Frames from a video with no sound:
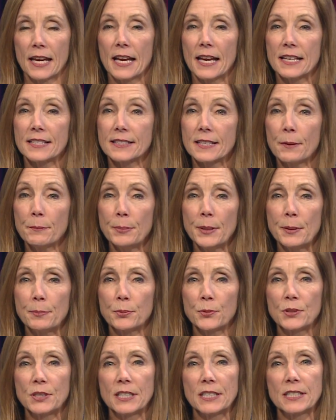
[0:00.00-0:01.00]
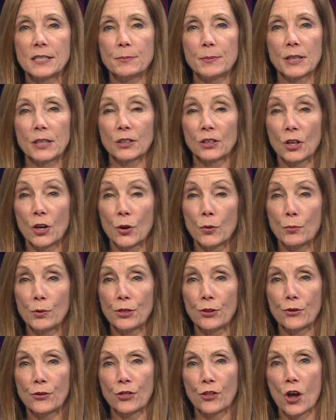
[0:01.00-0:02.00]
Some people need to be alone with
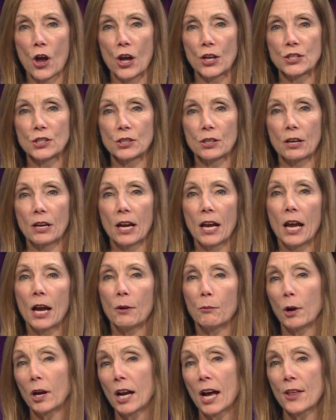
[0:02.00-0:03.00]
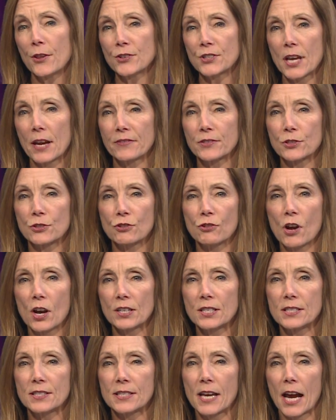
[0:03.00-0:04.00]
their thoughts, while others have a strong
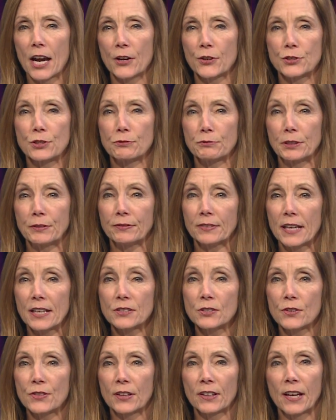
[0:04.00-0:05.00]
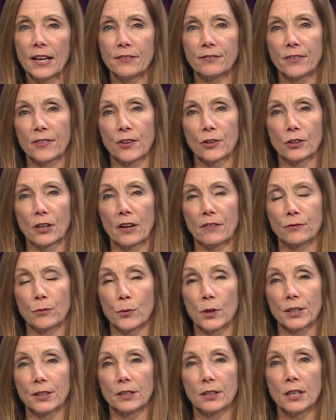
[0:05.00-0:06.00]
desire to reflect on the life of their loved
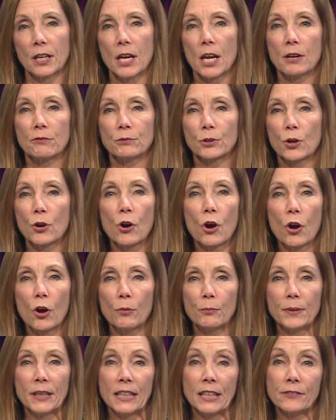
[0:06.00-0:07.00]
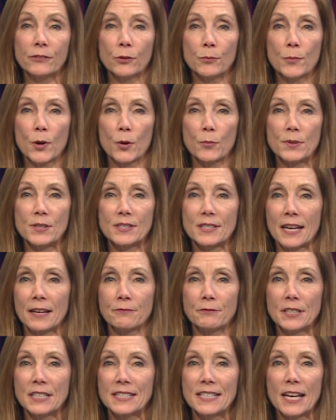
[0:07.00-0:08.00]
one, recall meaningful moments, and
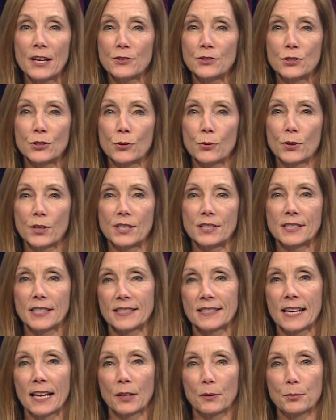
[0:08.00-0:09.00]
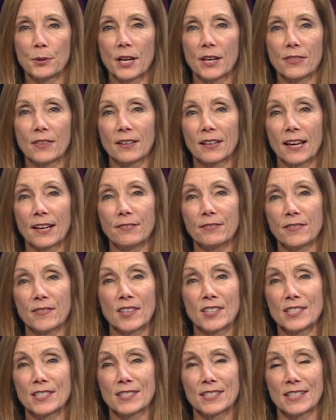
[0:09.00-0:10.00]
retell stories that celebrate the life of the
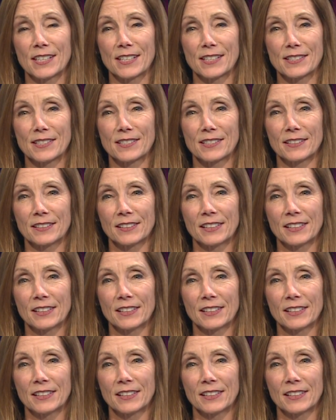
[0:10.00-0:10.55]
deceased.